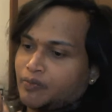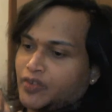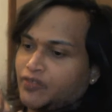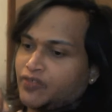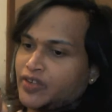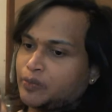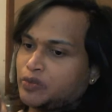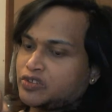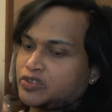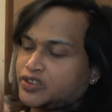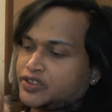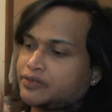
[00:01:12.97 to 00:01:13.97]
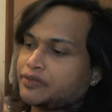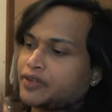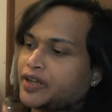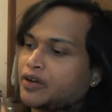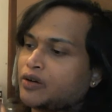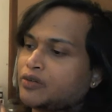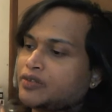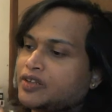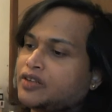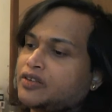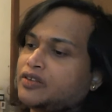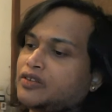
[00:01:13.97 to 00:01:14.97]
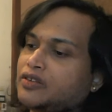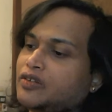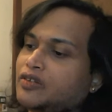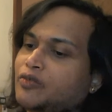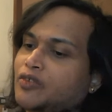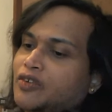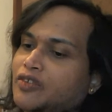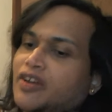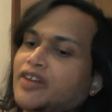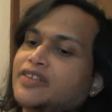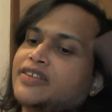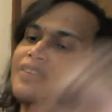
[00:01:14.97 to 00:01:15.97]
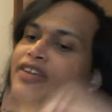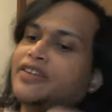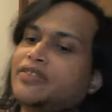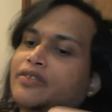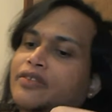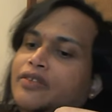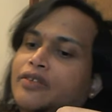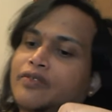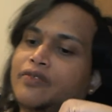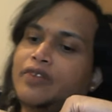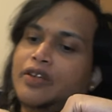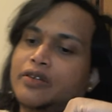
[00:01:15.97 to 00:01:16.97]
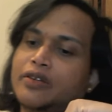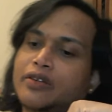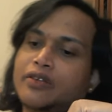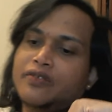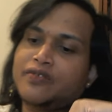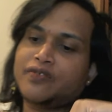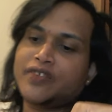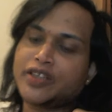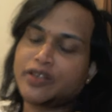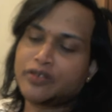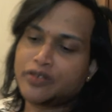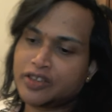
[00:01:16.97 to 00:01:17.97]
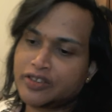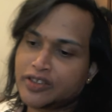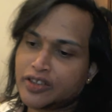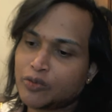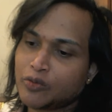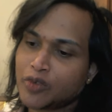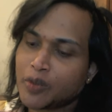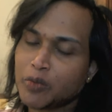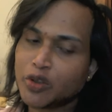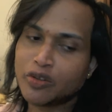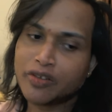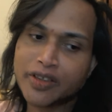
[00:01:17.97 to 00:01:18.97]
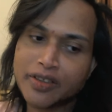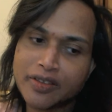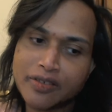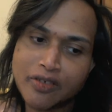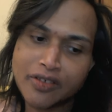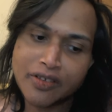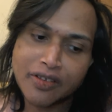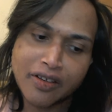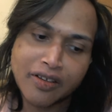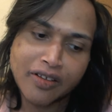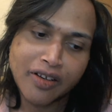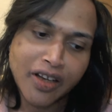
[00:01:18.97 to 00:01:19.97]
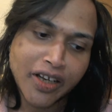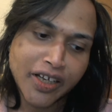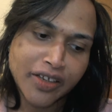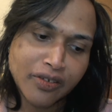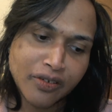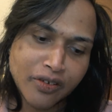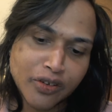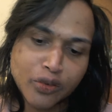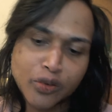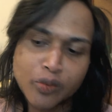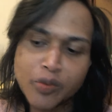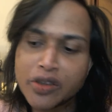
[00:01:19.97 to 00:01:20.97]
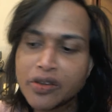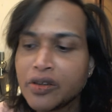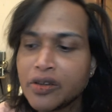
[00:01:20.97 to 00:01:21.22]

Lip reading: if I post it now, then underneath the video, you'll say uploaded on 9th October,